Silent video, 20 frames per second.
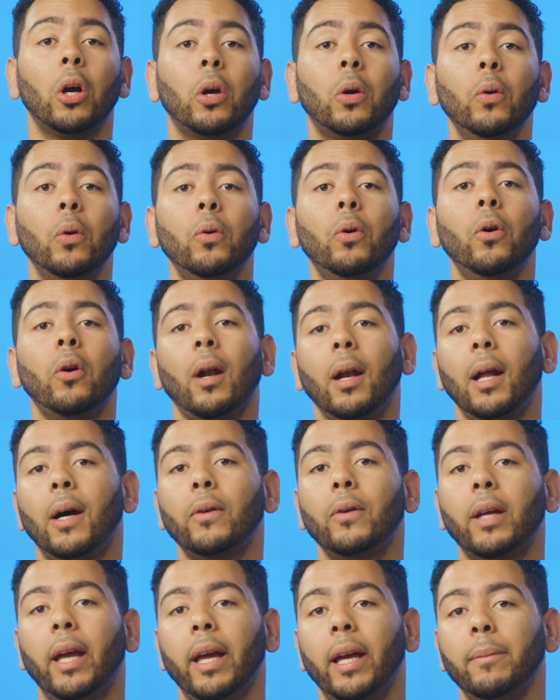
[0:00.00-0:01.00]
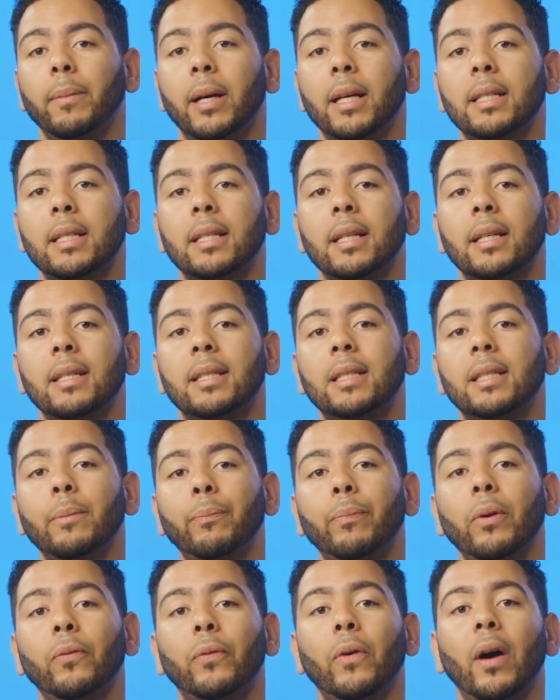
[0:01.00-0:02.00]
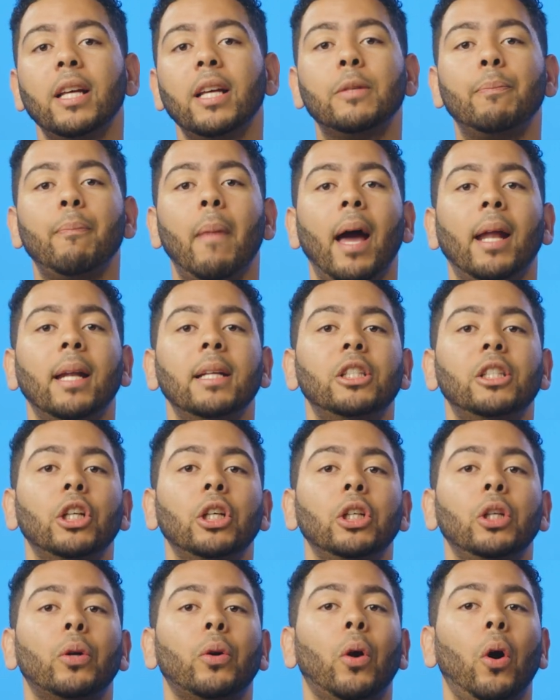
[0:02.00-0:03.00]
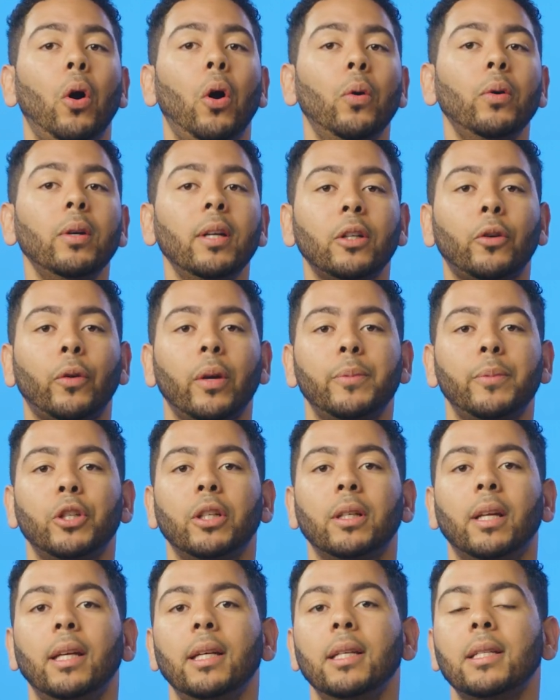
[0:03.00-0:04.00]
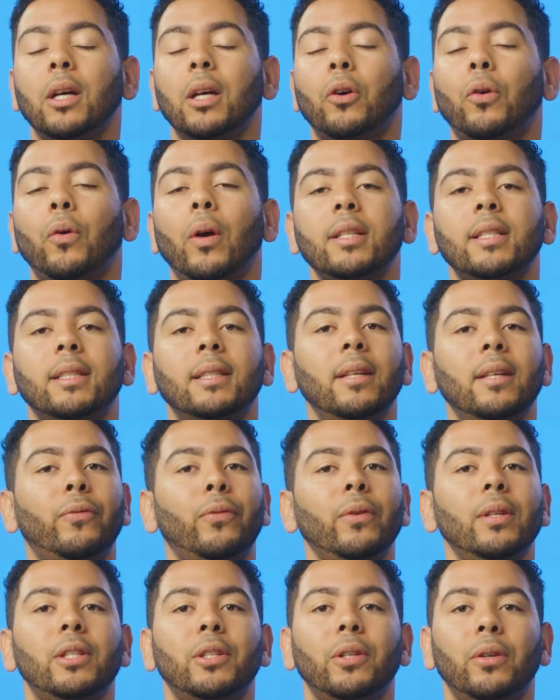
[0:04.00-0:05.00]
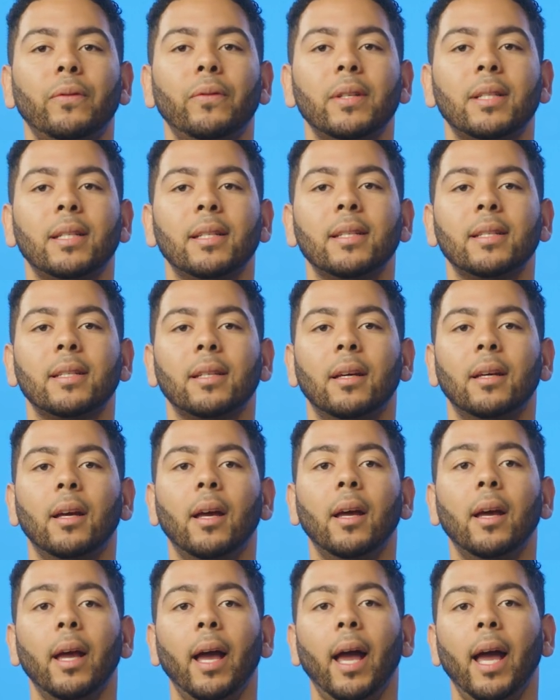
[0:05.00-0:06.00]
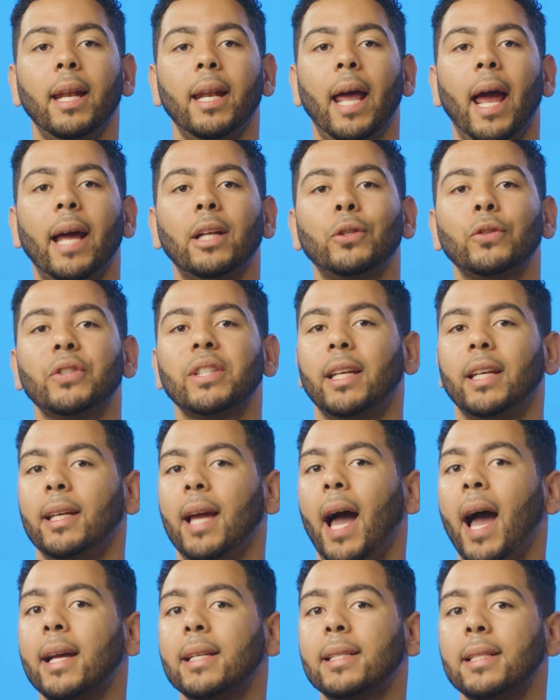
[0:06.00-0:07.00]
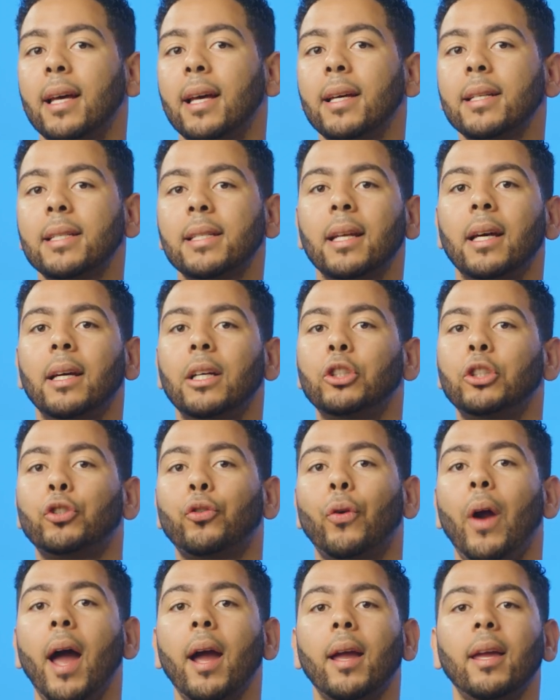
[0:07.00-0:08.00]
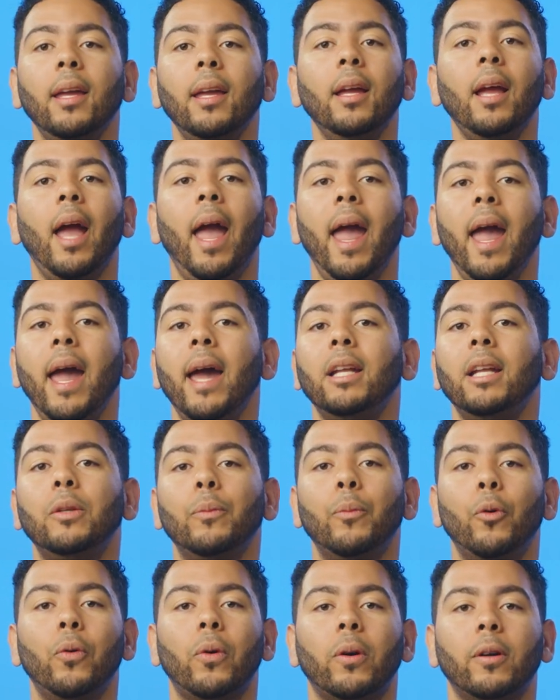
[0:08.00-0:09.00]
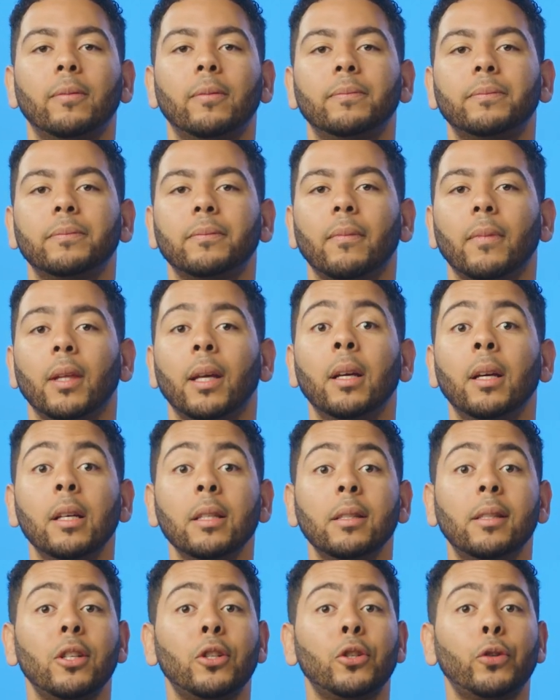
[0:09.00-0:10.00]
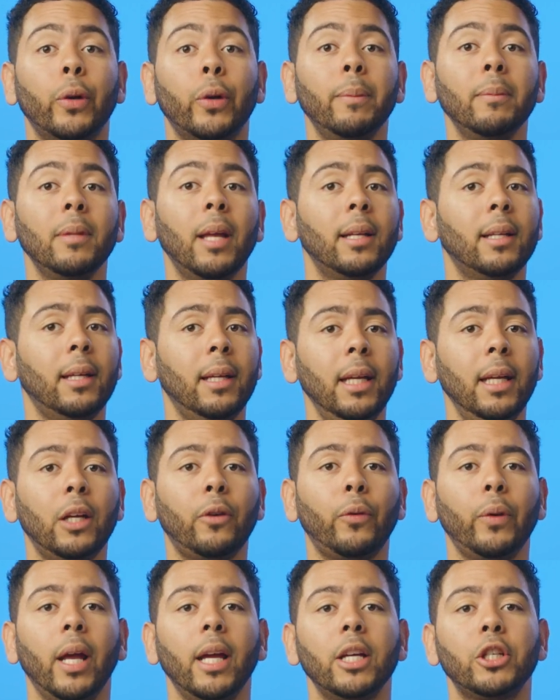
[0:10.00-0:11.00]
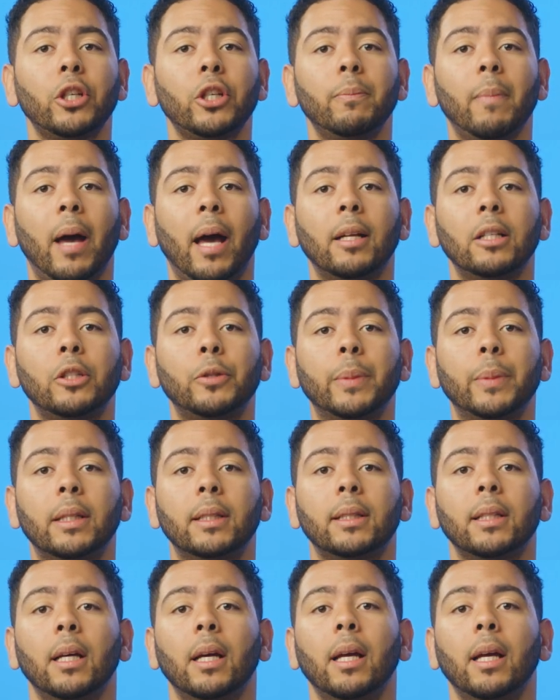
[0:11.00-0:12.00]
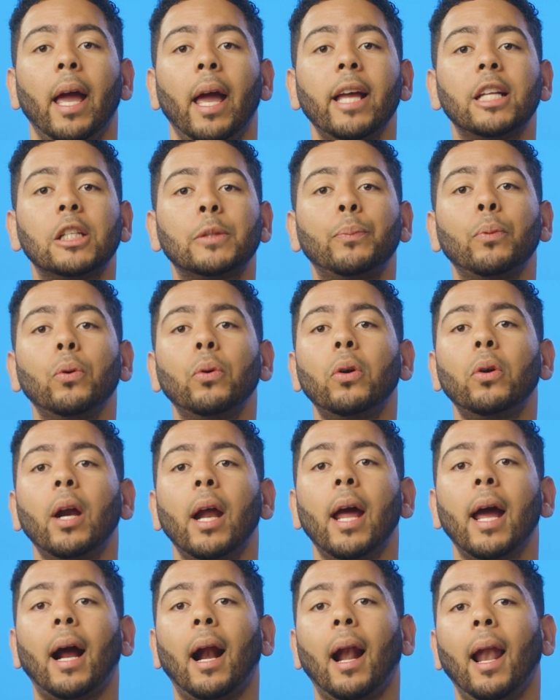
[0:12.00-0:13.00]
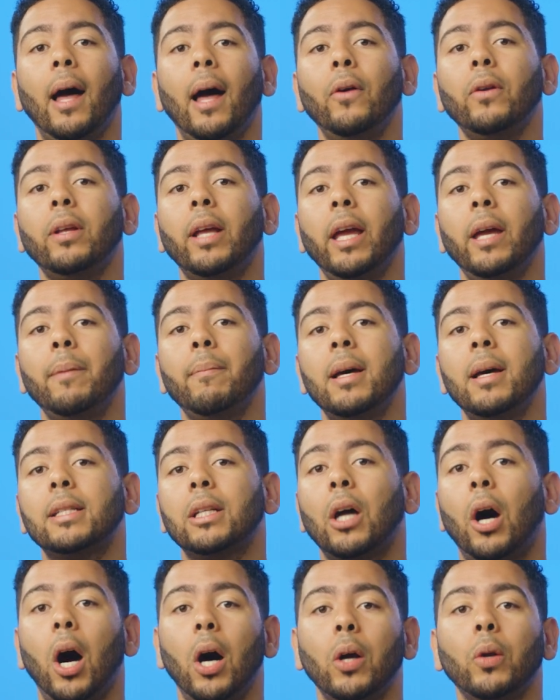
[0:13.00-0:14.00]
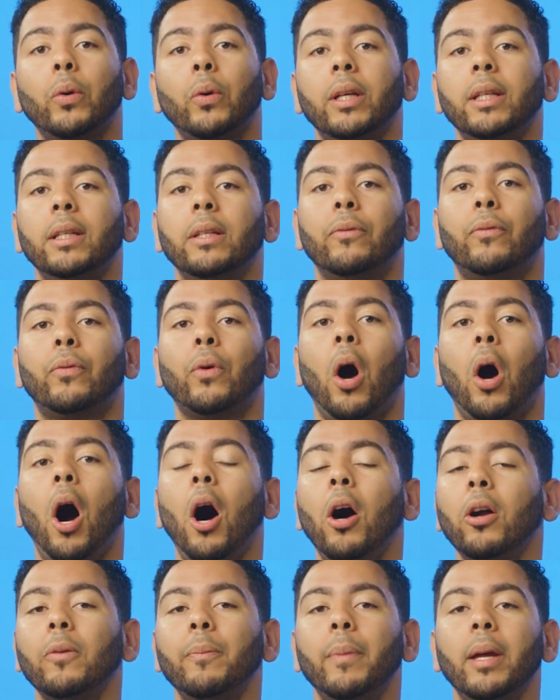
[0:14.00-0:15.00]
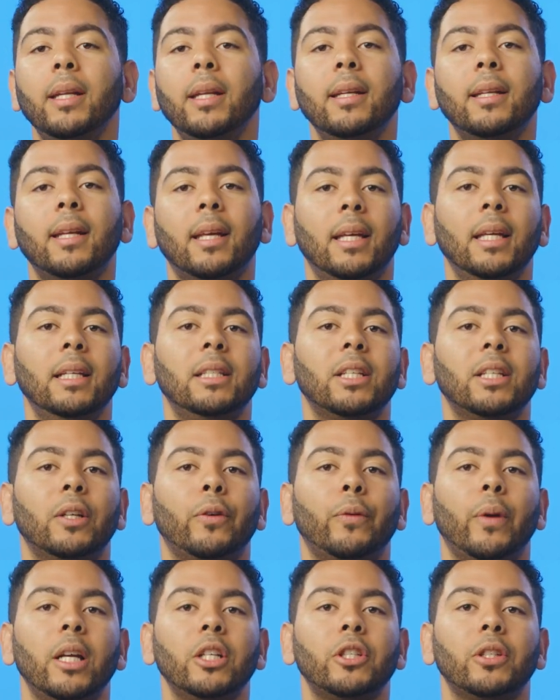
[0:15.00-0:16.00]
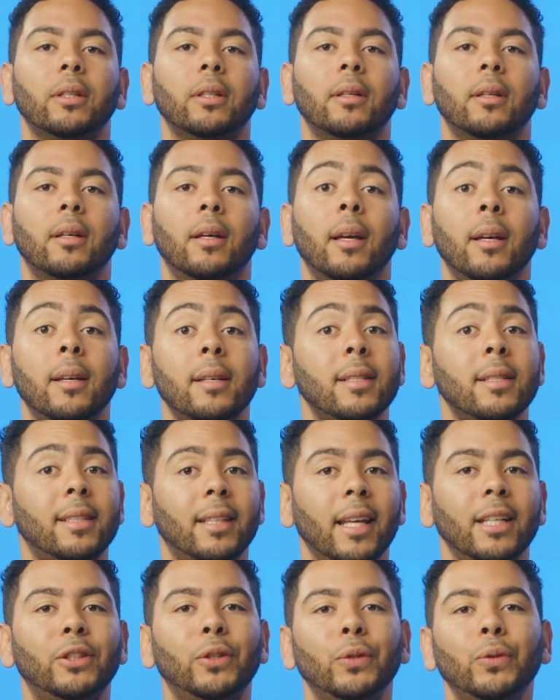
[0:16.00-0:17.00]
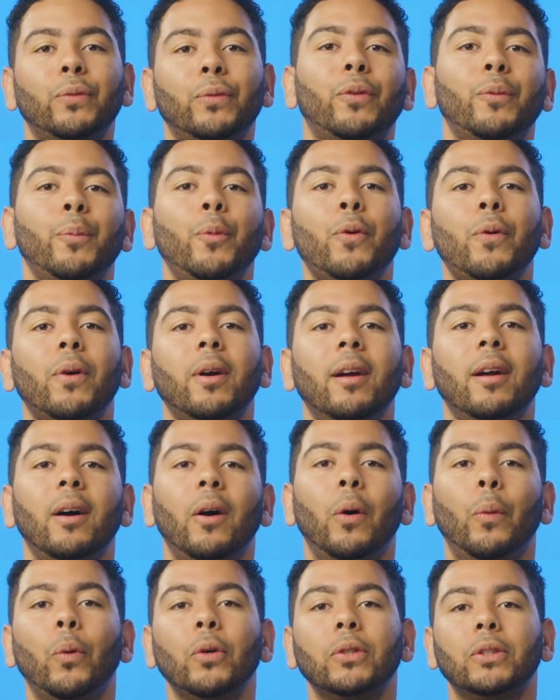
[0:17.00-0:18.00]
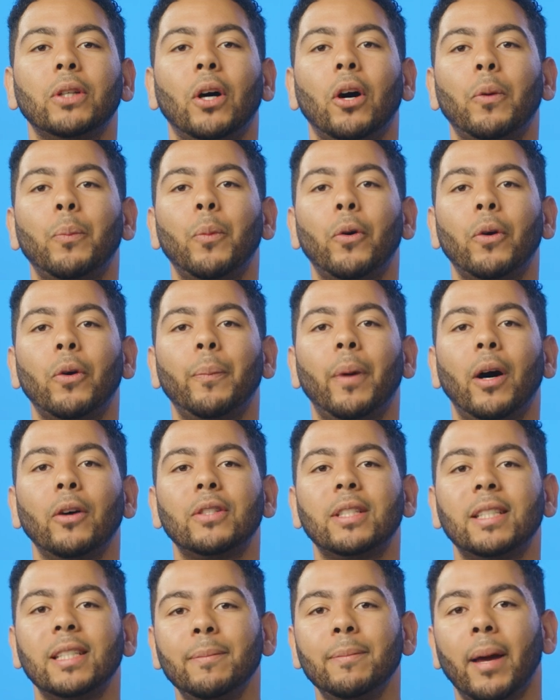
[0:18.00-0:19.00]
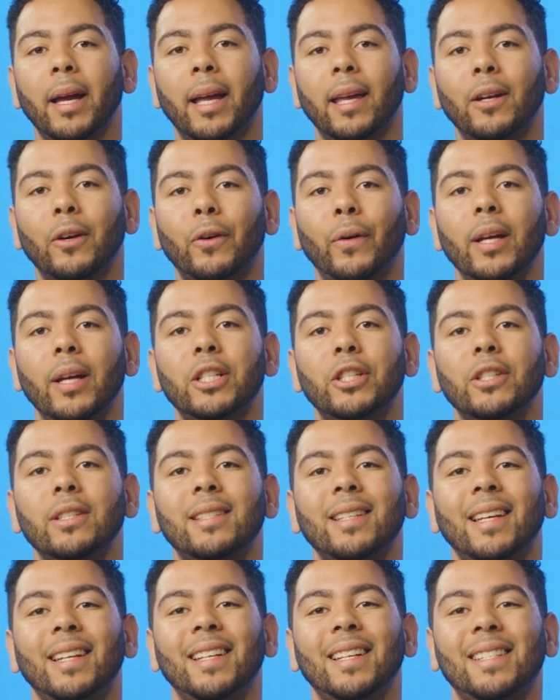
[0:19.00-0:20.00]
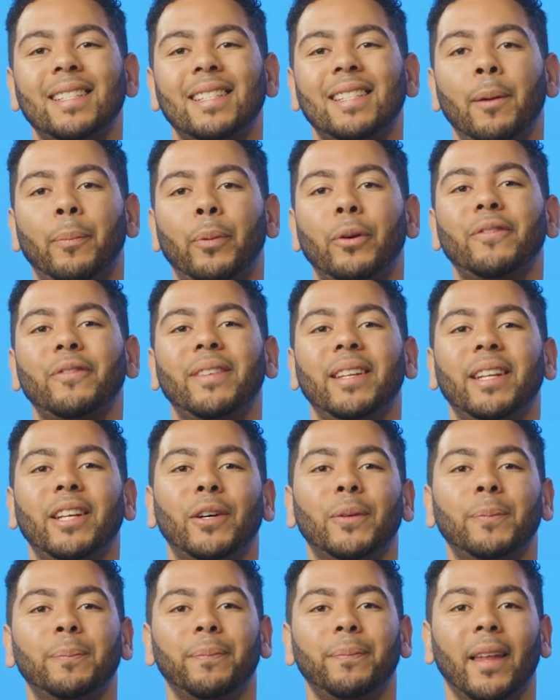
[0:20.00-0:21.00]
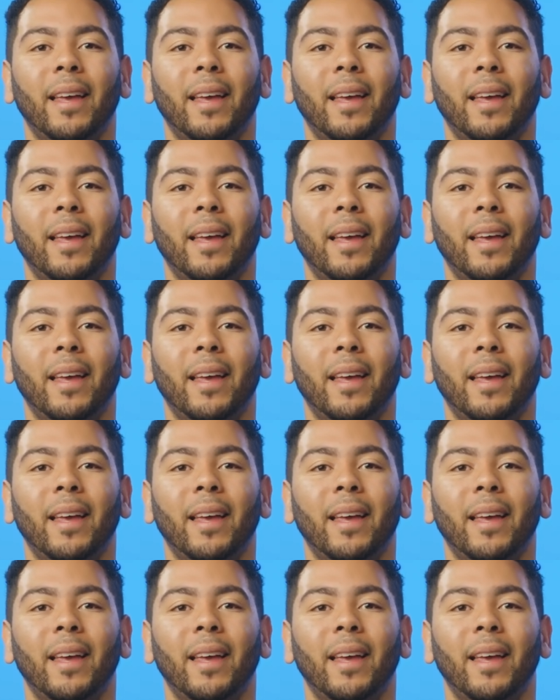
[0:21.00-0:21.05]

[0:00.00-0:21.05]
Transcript: Google Cloud KMS simplifies managing your own encryption keys across different services. It handles key access, tracking, and more. To streamline key creation management, explore Cloud KMS AutoKey for automated key generation. Stay tuned for more. We'll talk more about CMEK integrations in a separate video.